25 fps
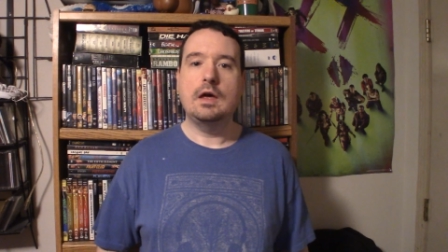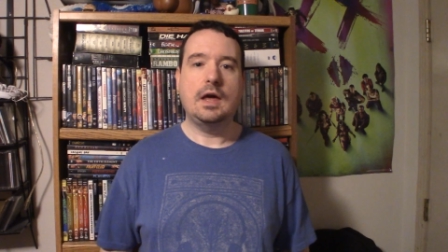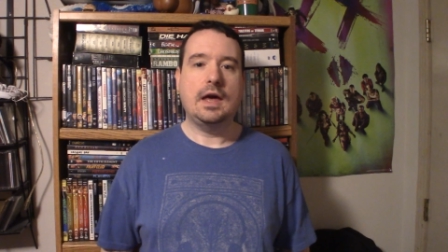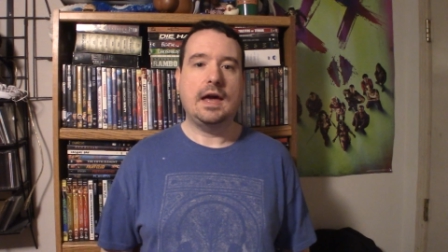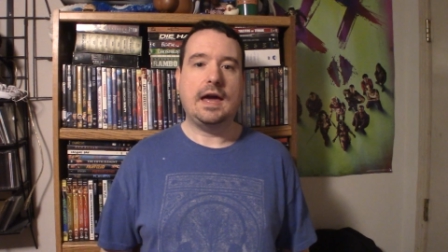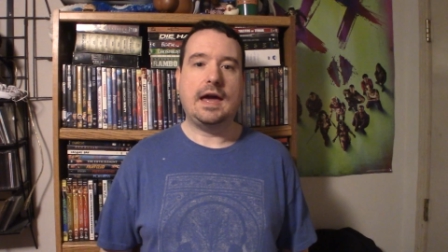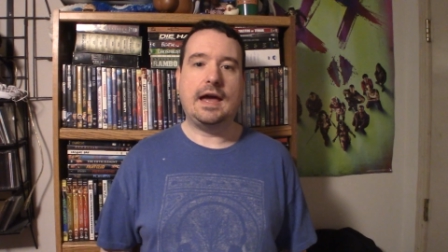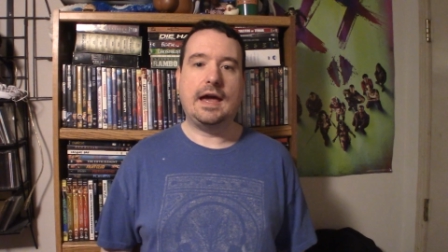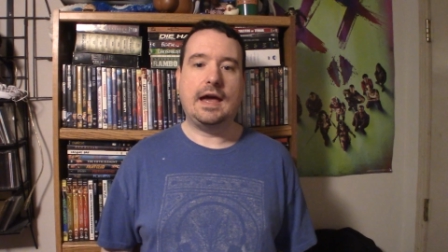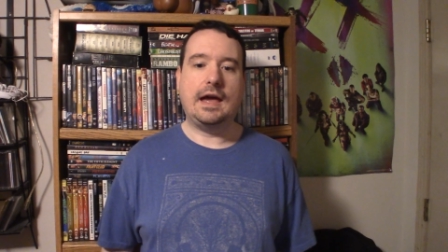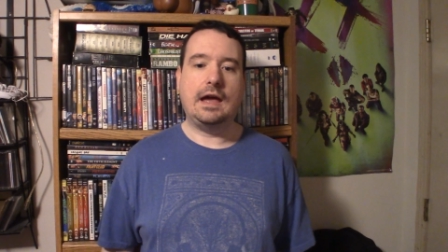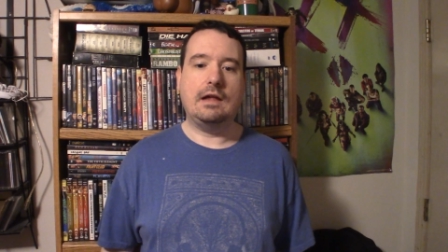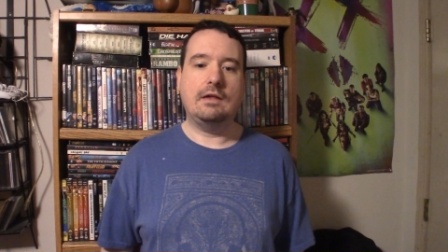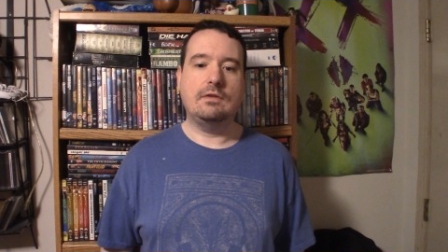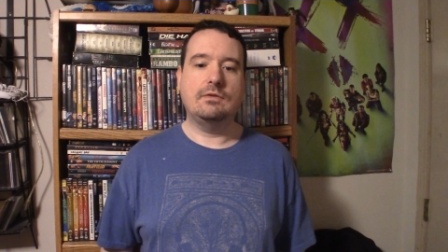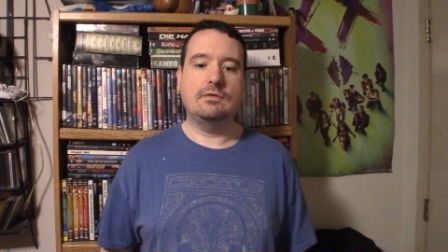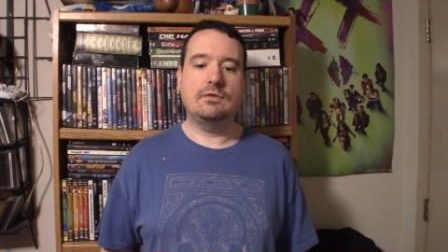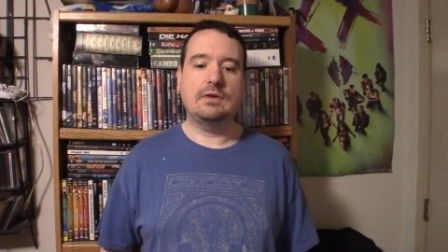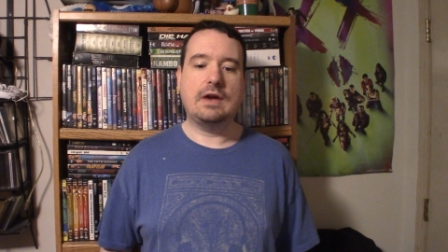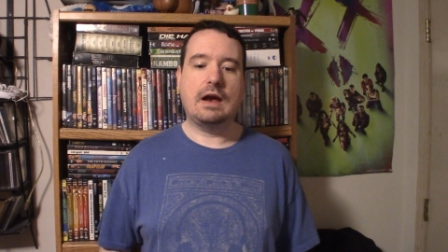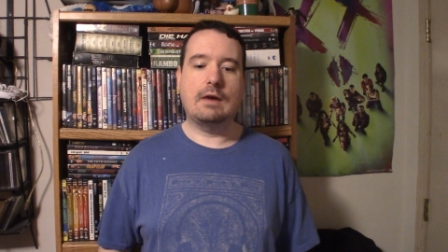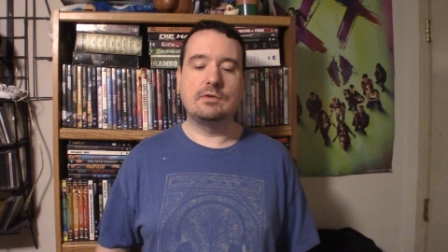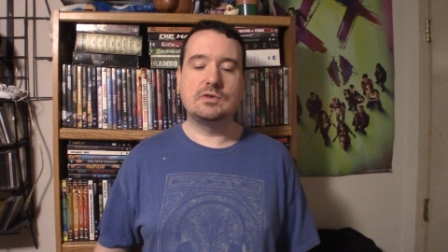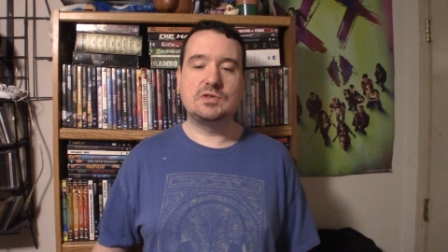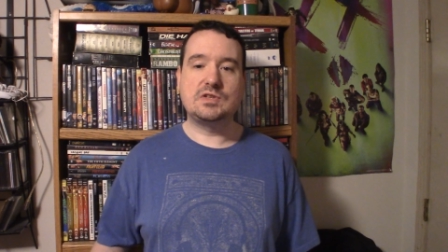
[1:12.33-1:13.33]

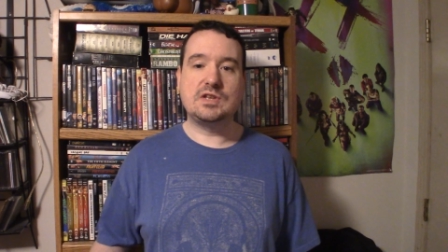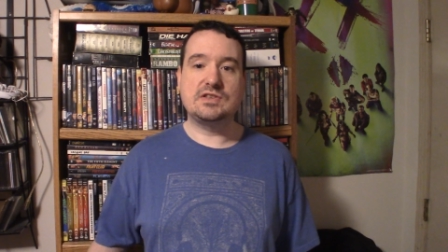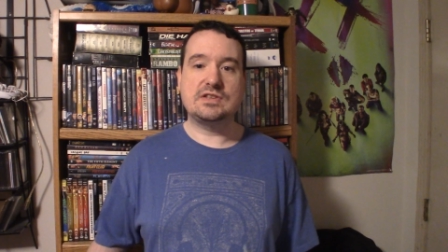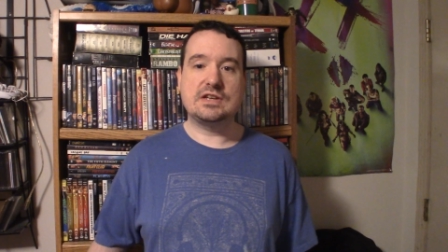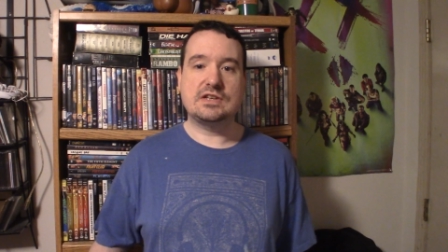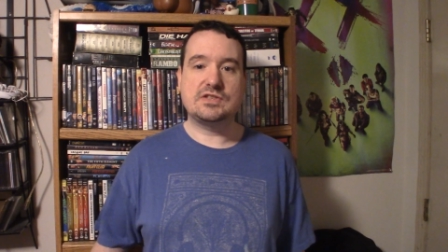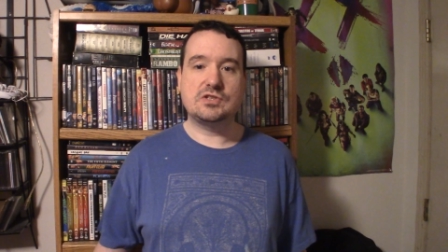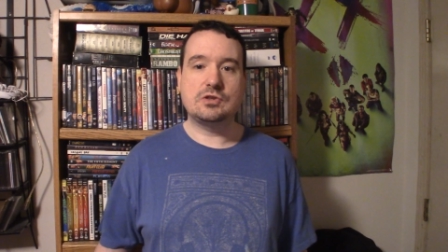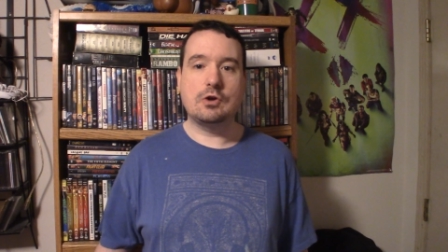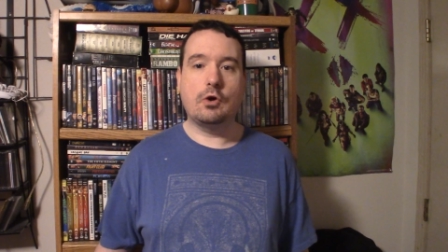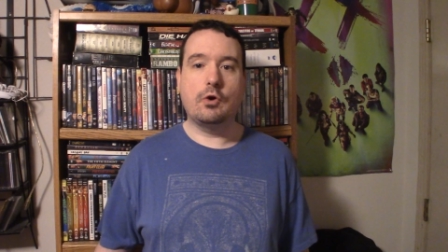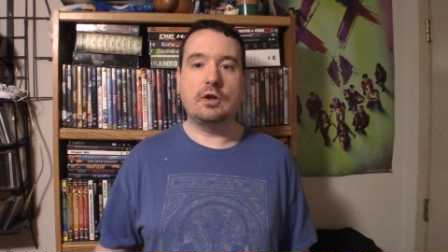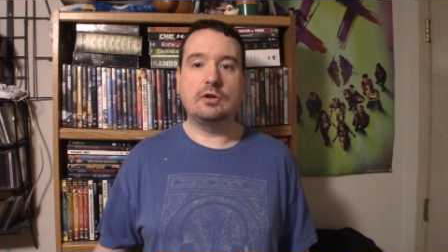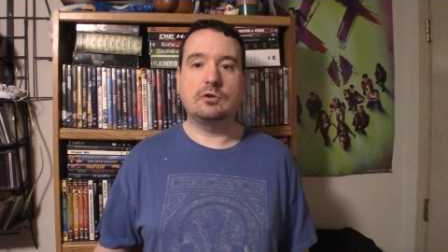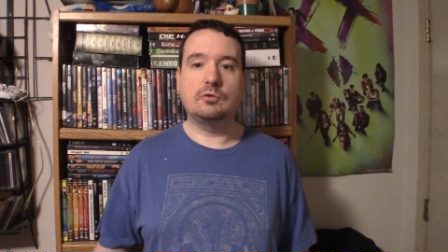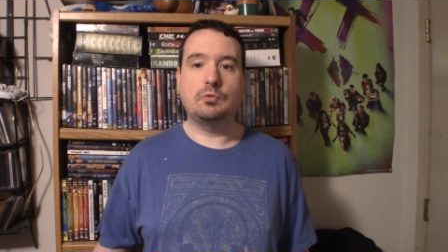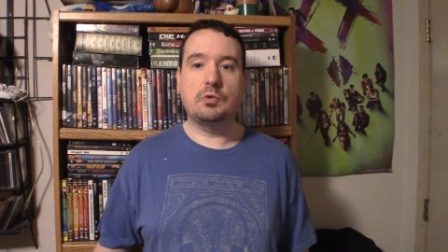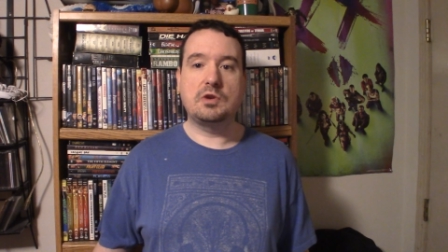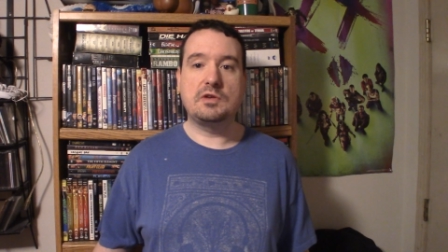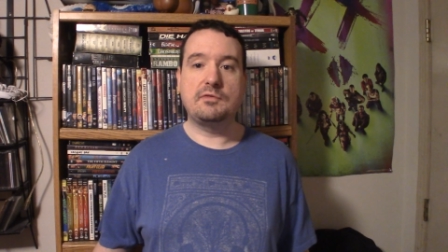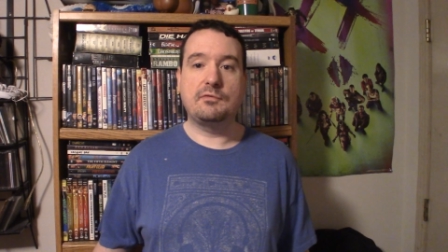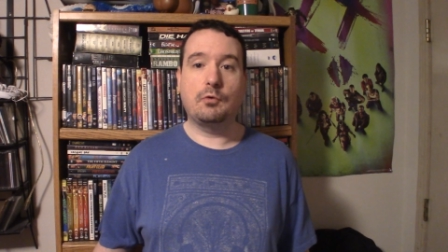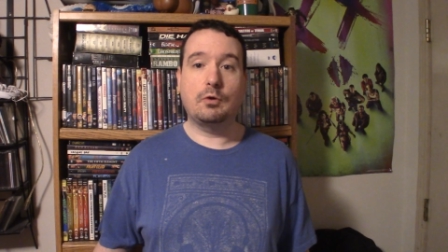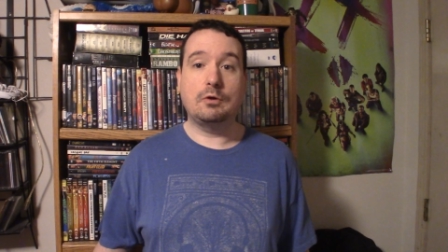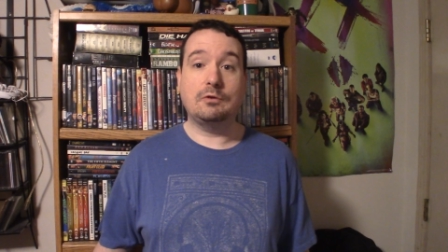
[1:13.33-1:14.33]
and ever since I saw it in
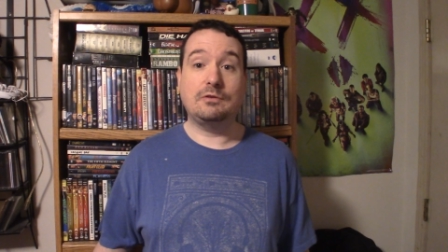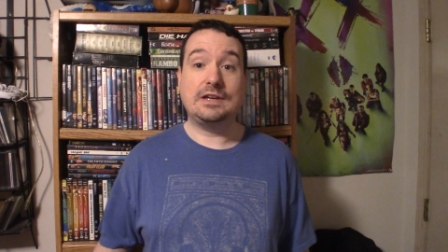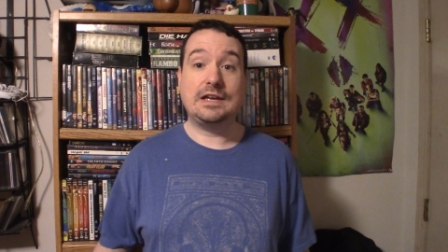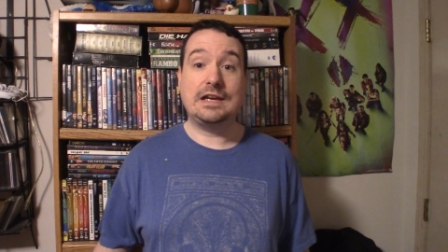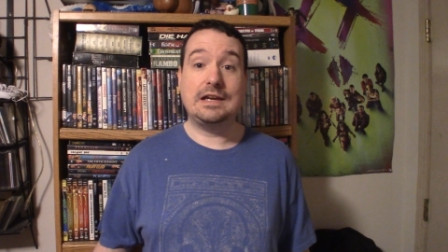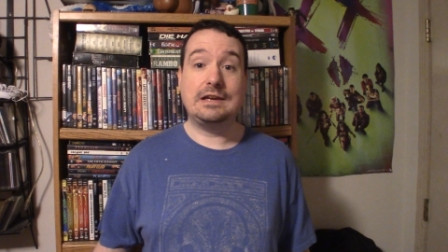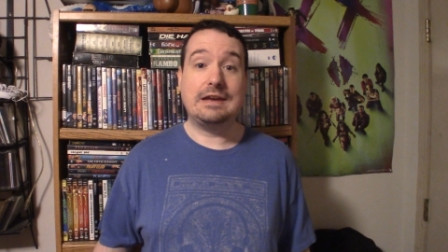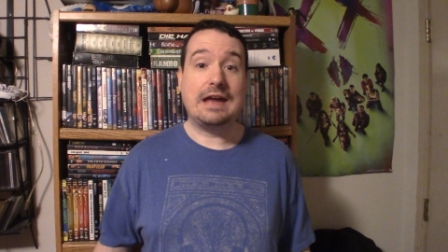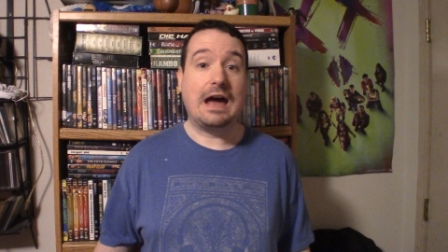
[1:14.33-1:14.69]
2014,